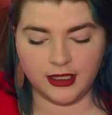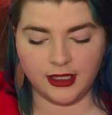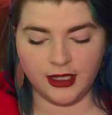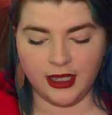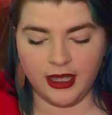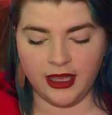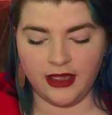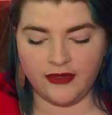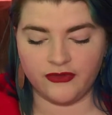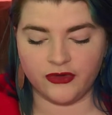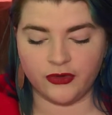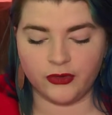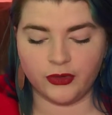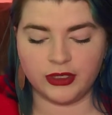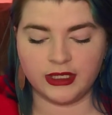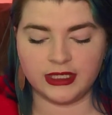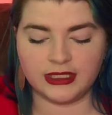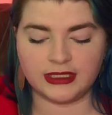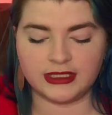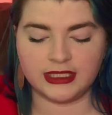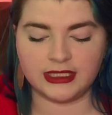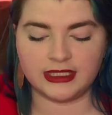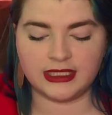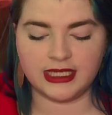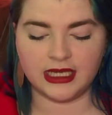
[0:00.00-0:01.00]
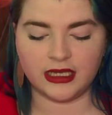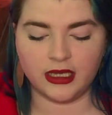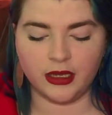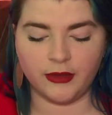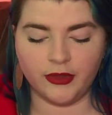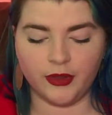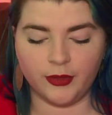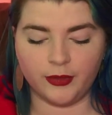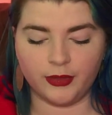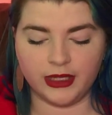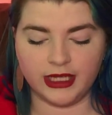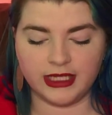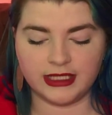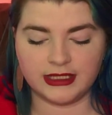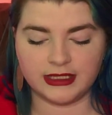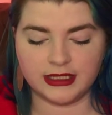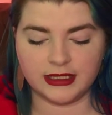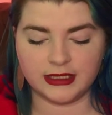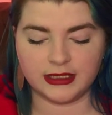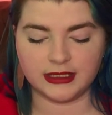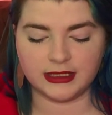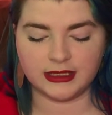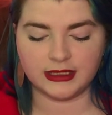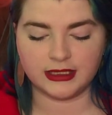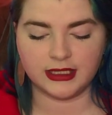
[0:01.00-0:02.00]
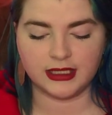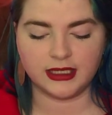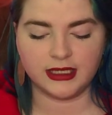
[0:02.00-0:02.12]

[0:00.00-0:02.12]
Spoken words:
Everyone is to take up their places.